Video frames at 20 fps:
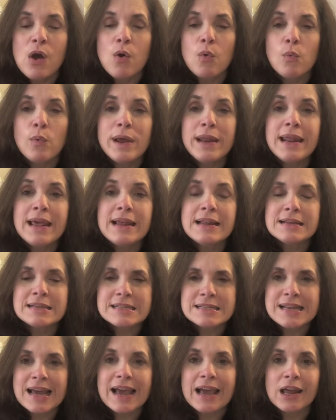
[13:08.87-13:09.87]
We need to
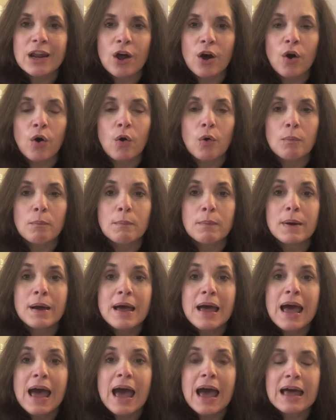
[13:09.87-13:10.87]
stay at home
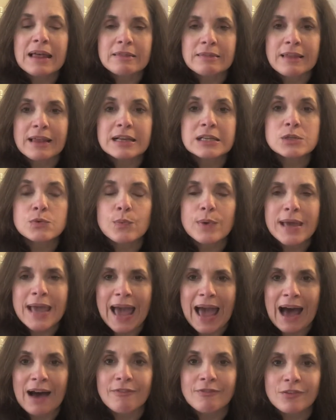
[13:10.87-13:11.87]
unless we
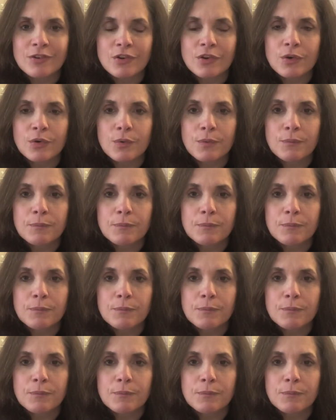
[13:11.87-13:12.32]
have to.